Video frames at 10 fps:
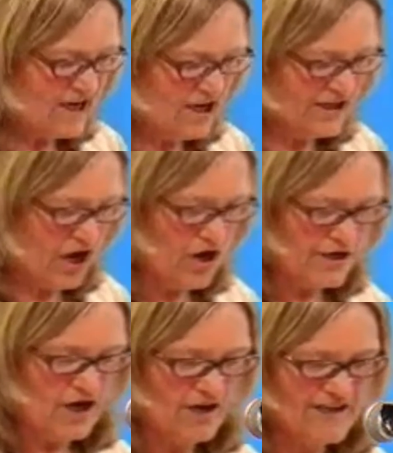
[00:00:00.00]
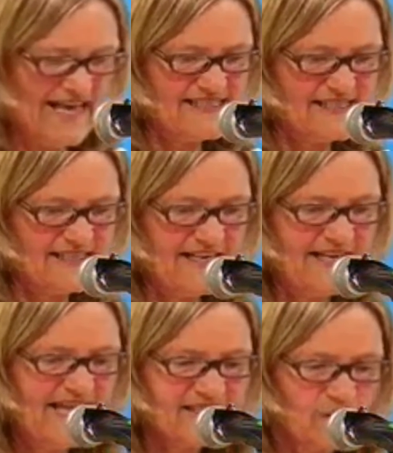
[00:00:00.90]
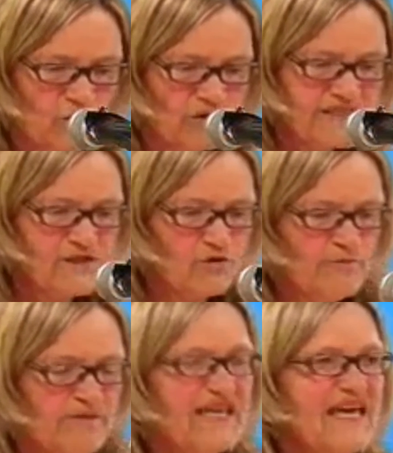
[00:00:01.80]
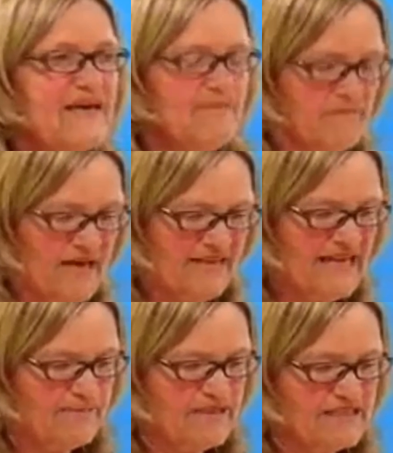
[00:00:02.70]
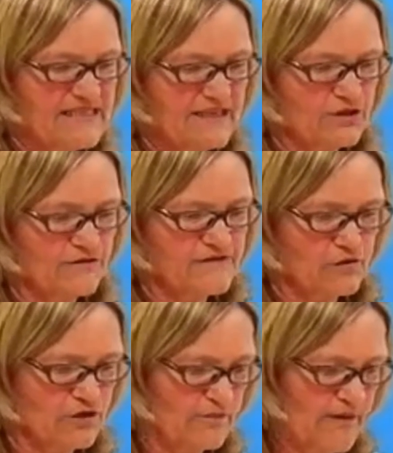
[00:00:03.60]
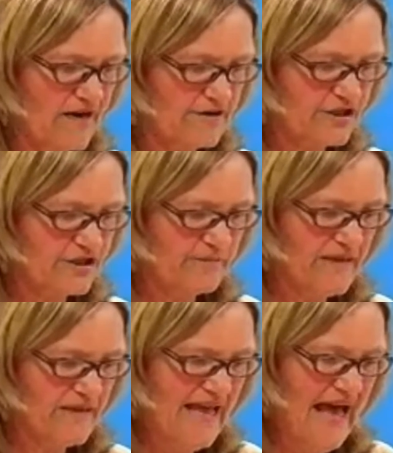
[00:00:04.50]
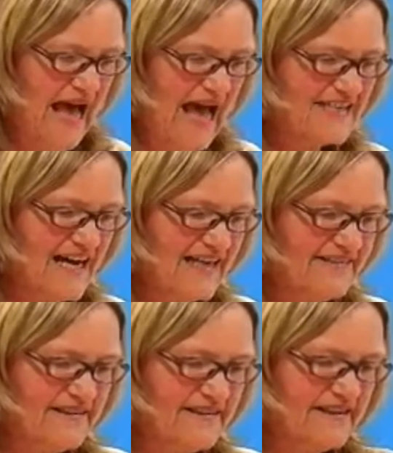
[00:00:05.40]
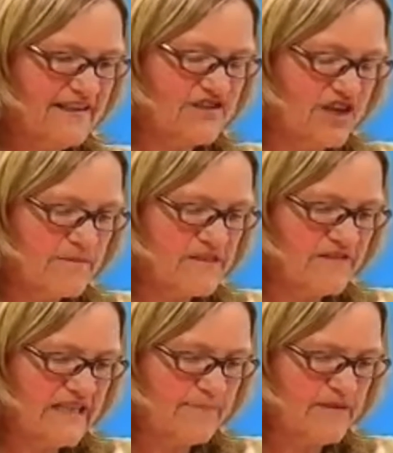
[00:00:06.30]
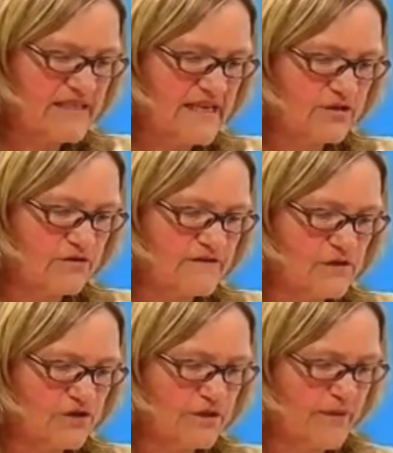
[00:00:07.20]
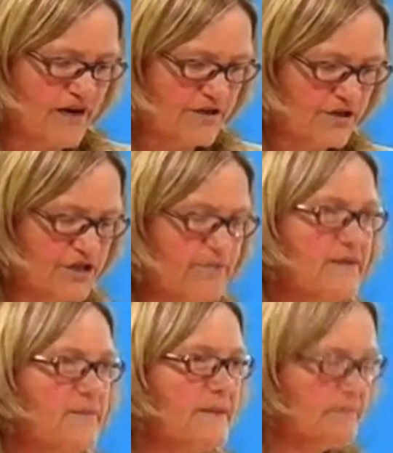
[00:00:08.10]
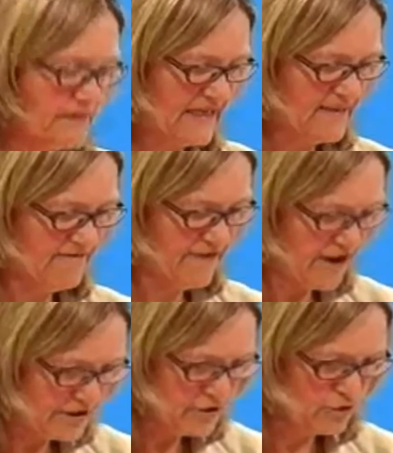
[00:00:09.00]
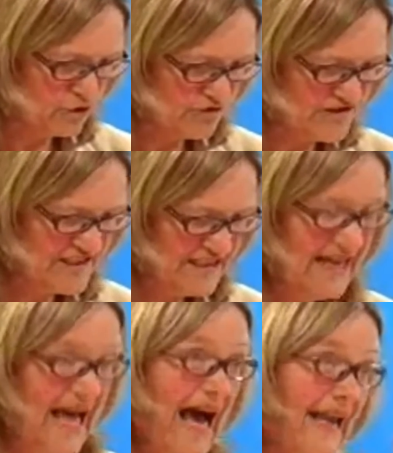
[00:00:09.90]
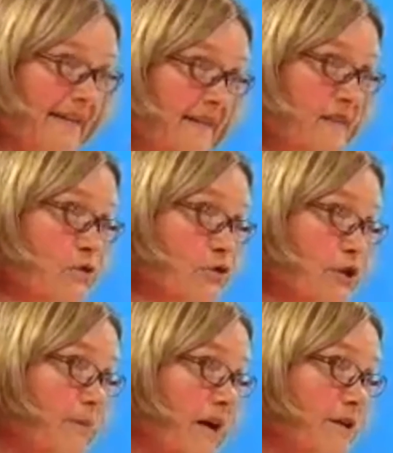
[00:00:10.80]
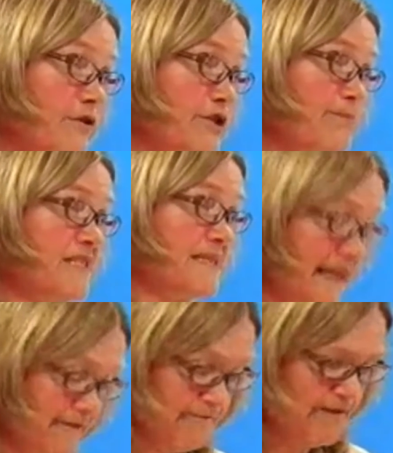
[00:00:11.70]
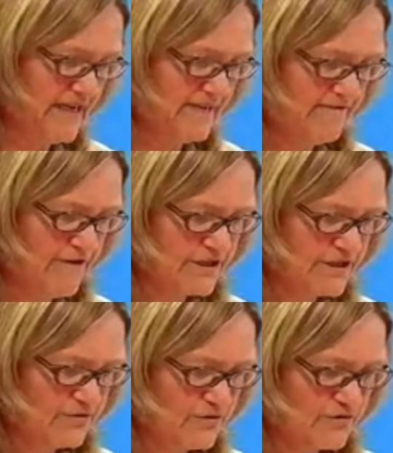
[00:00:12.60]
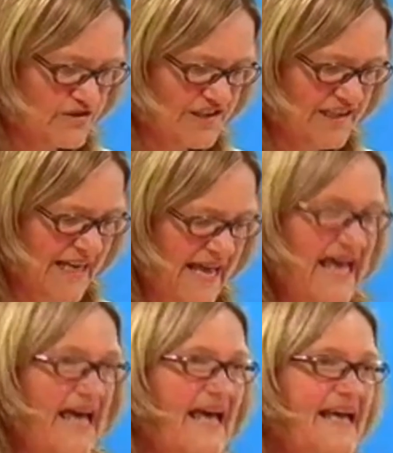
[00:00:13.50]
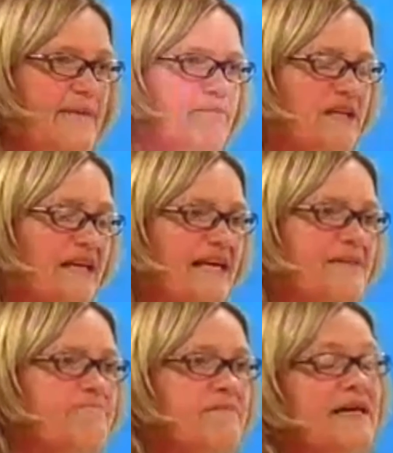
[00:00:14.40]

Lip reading: on NESC? NESC also became the epicentre of social partnership. And I think in terms of the epicentre of social partnership, it became far too cosy. And I think social partnership itself became far too cosy. It became